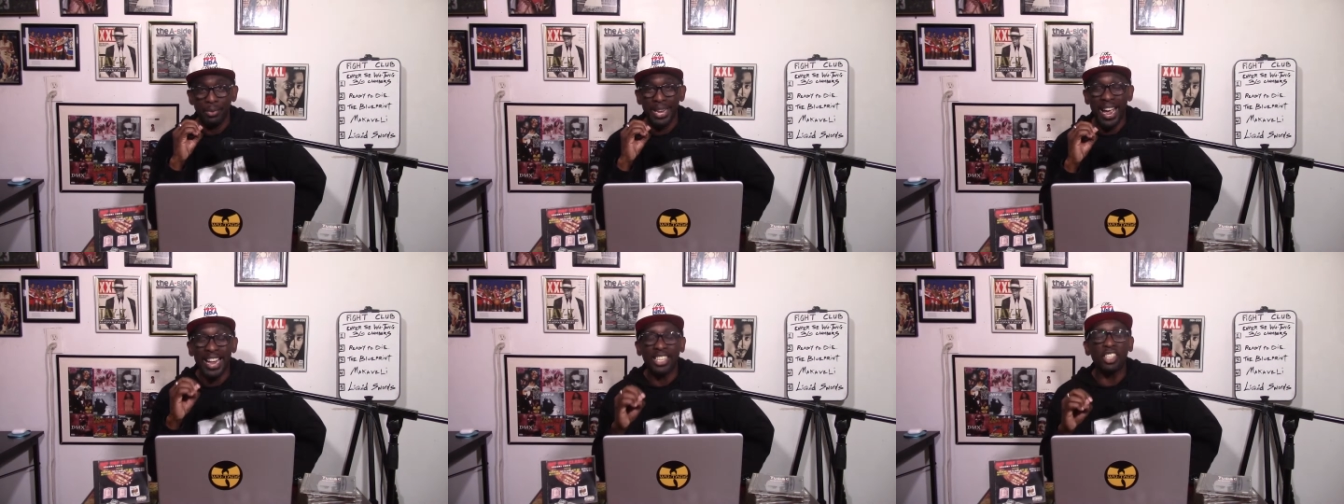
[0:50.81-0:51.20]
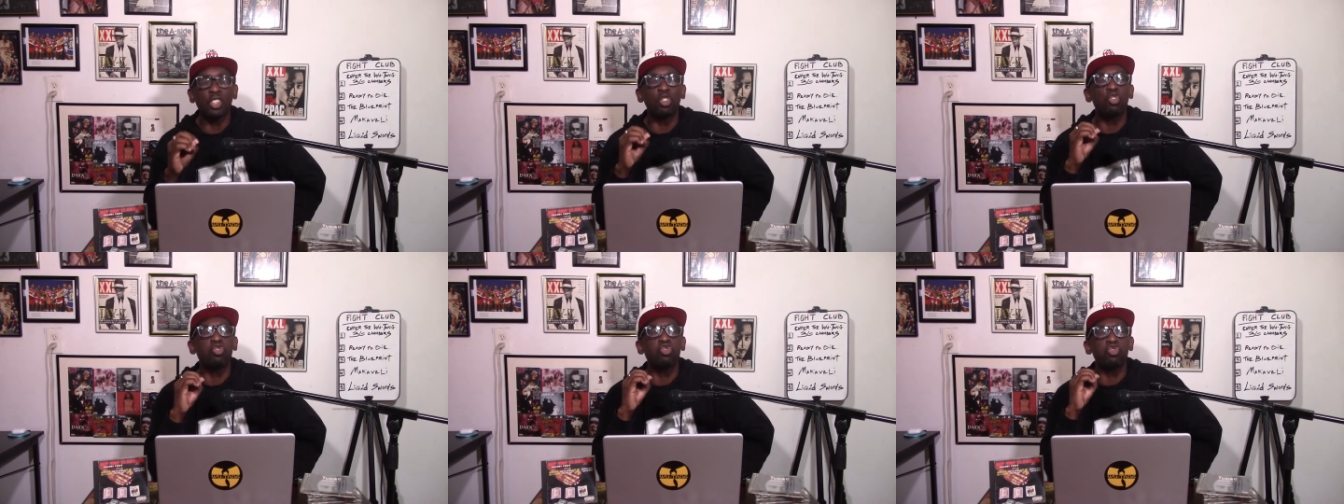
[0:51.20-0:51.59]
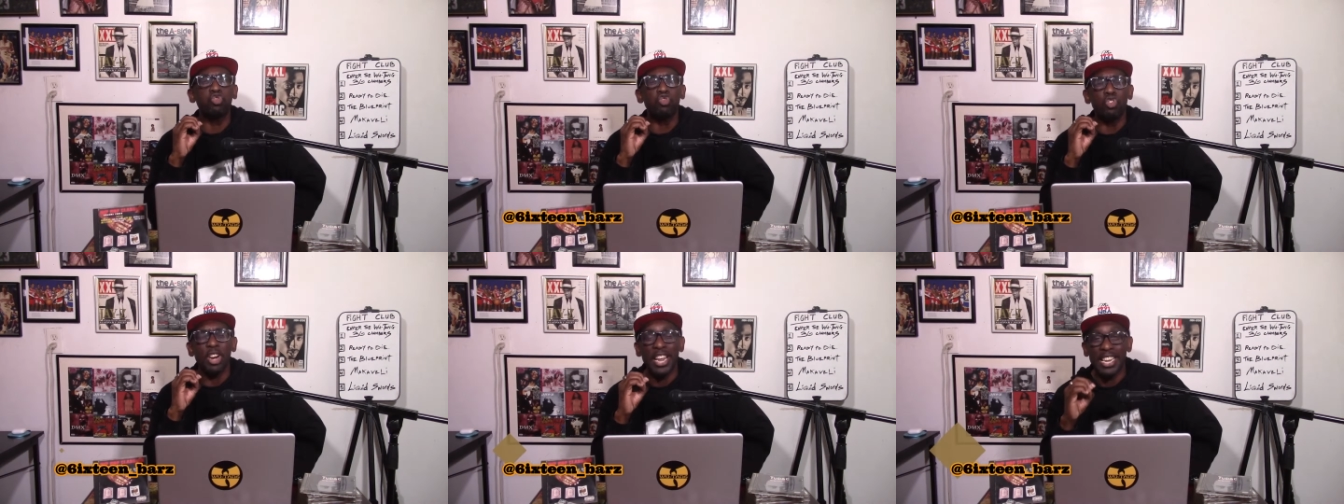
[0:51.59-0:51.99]
That's
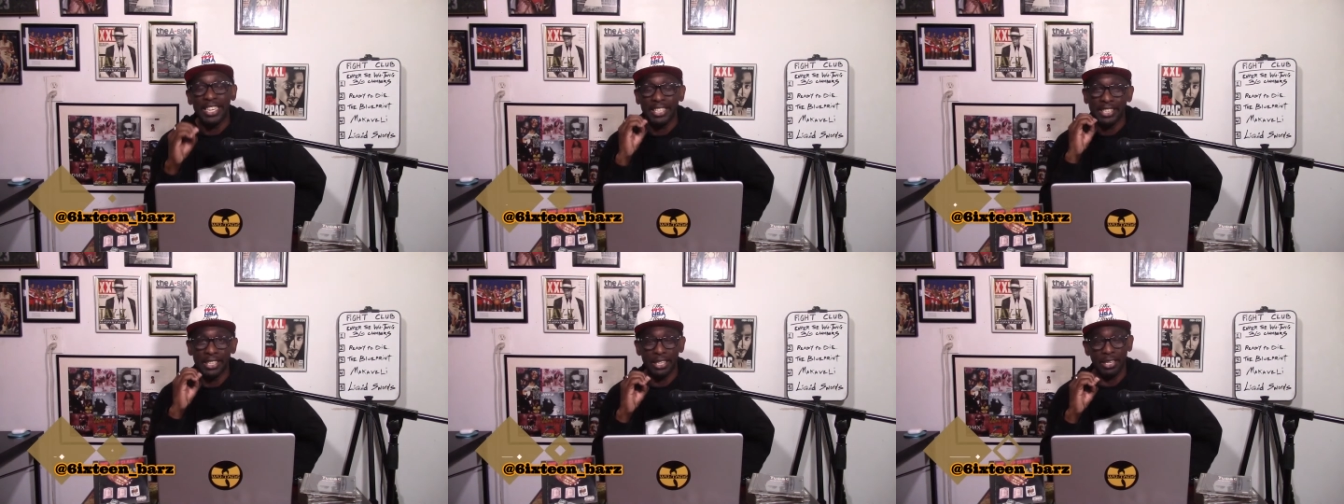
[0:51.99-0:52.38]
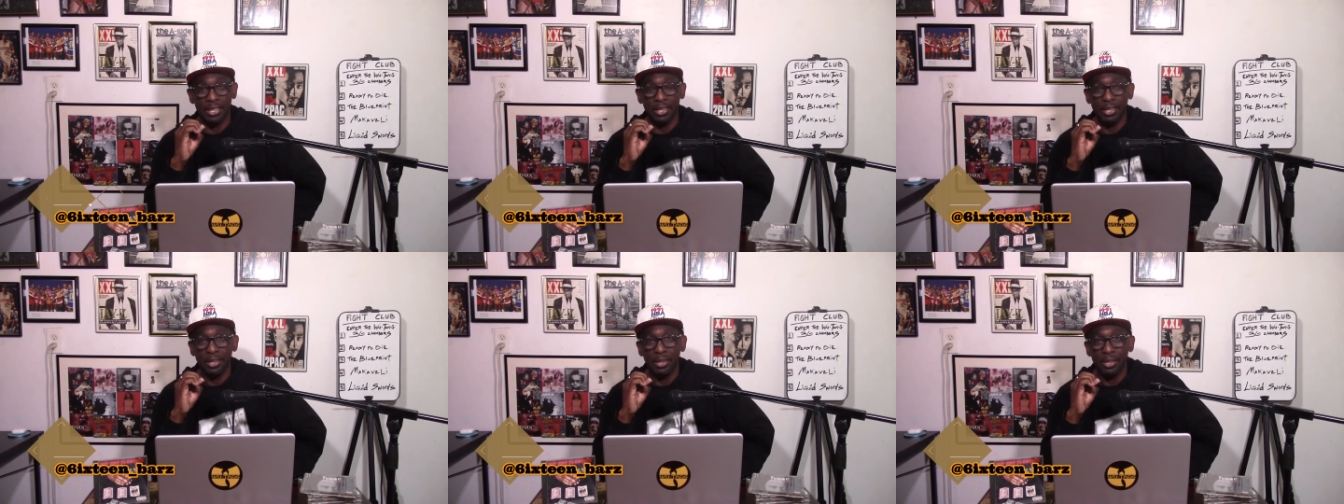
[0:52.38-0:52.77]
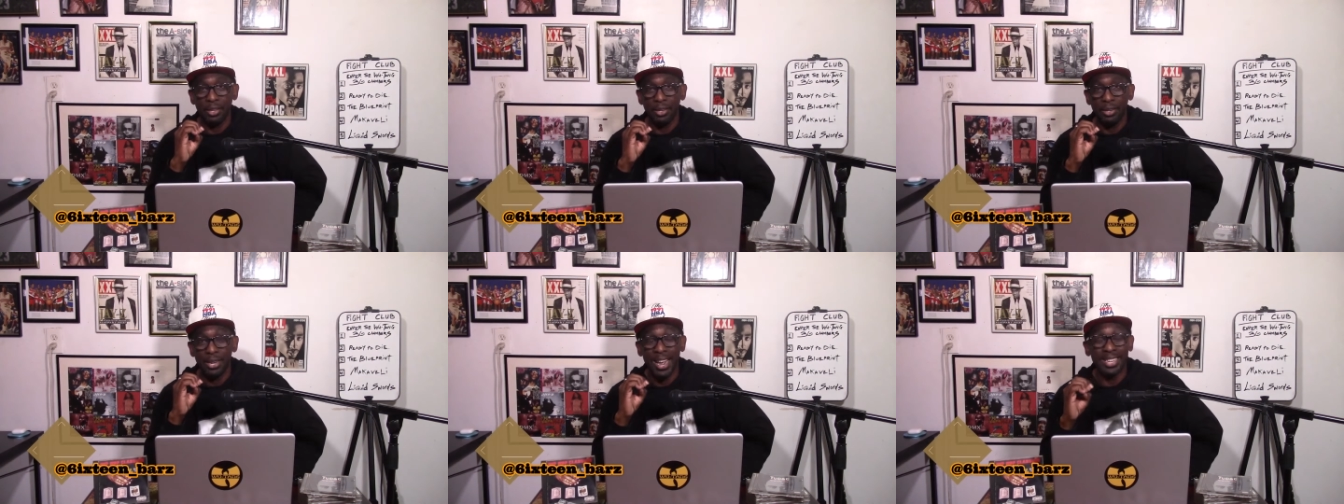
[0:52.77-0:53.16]
crazy.
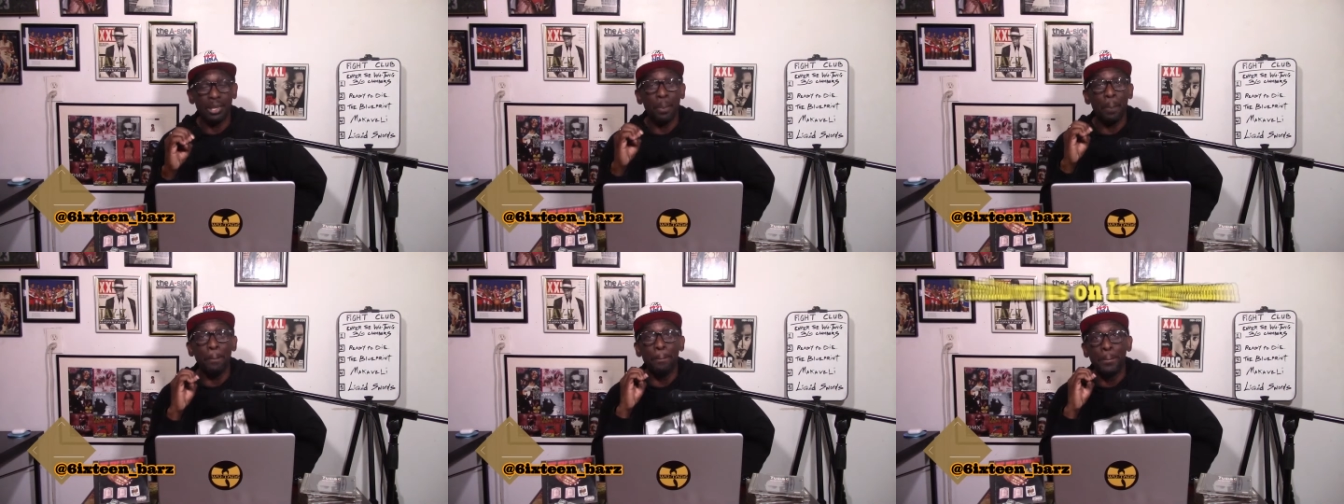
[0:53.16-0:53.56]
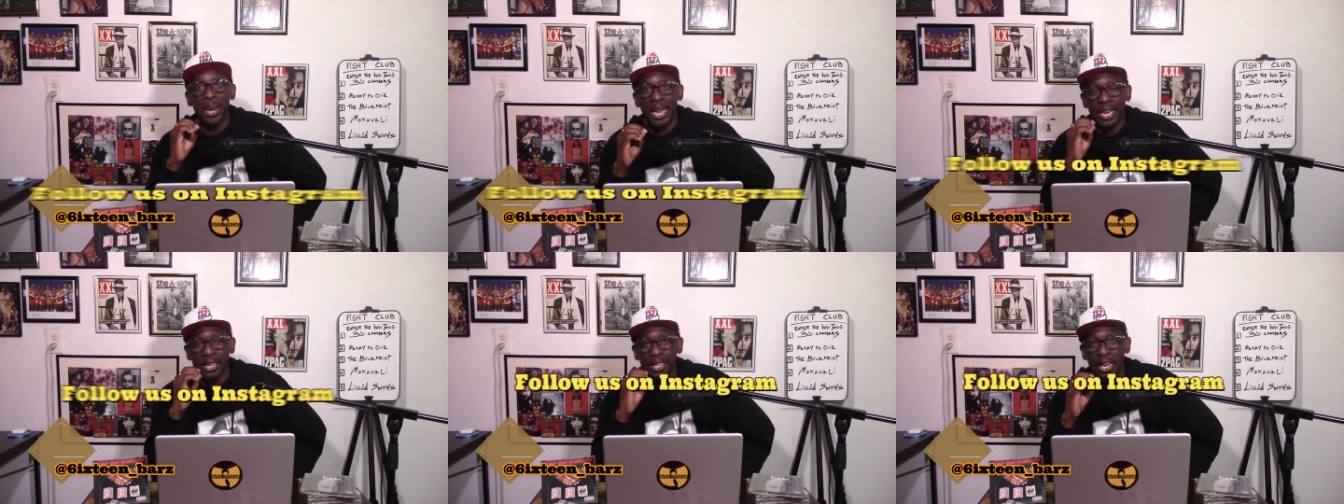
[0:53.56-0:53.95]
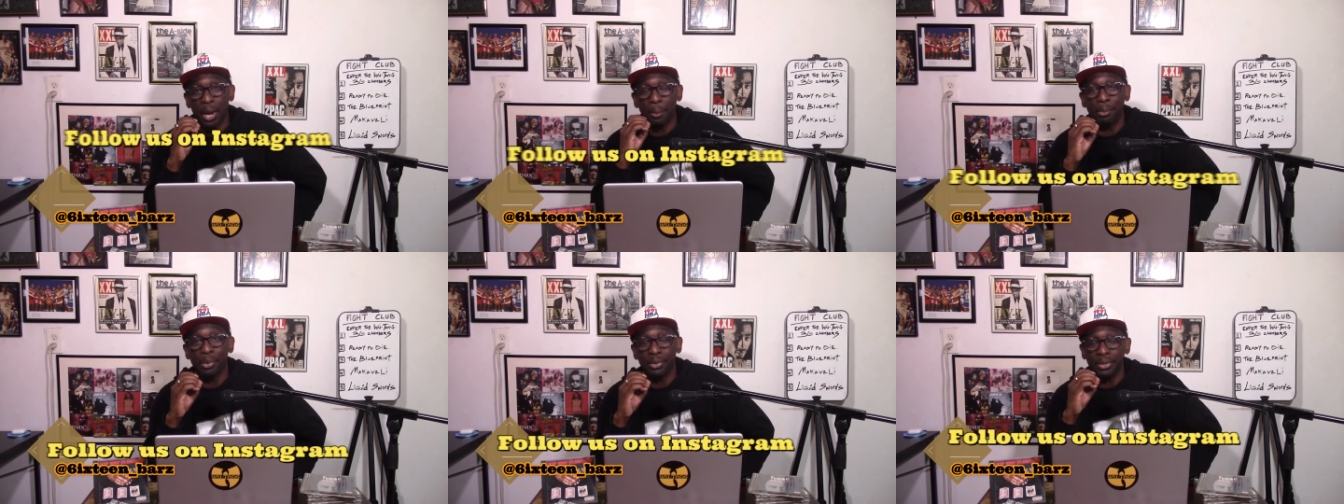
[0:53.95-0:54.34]
That's big
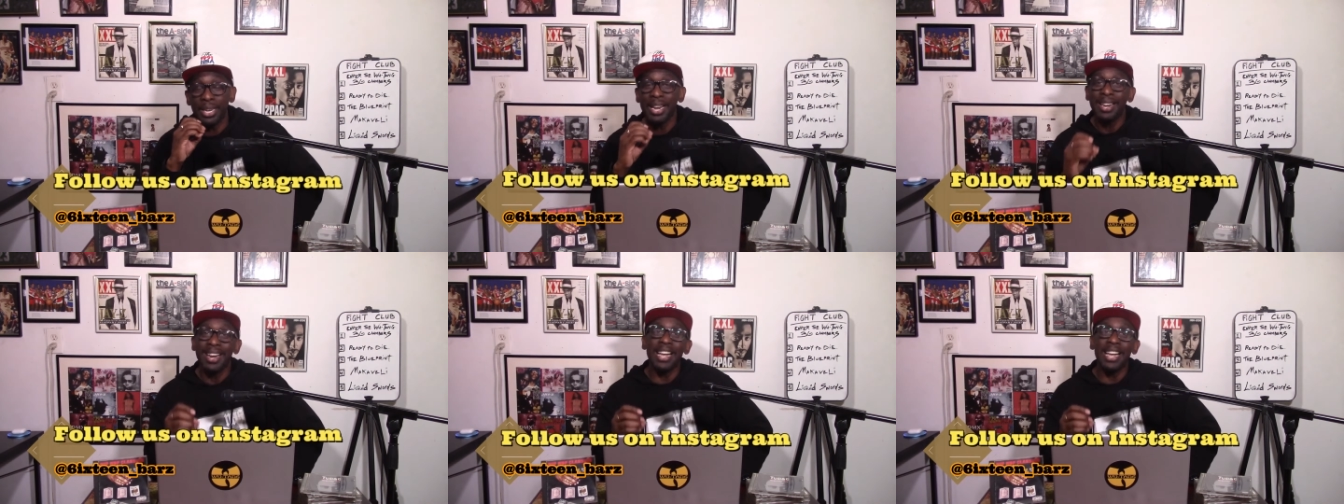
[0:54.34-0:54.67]
numbers.